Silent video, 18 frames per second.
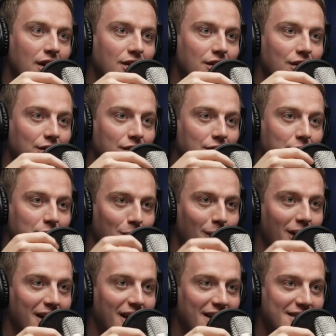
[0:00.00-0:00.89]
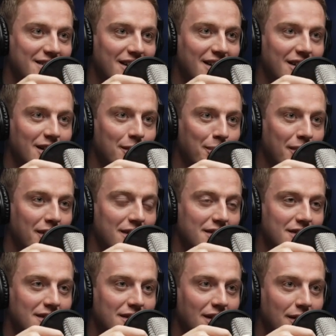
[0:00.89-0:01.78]
You know, you're quite an articulate
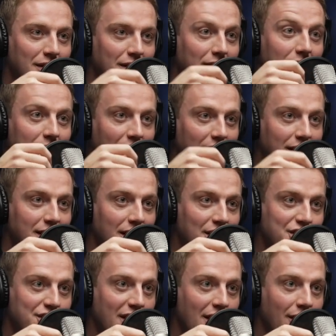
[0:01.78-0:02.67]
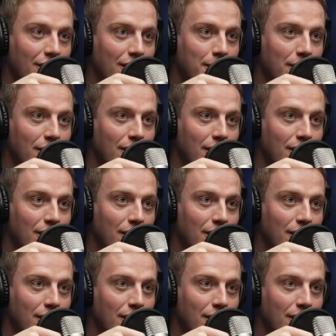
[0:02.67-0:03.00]
person. I think you get your dictionary out on a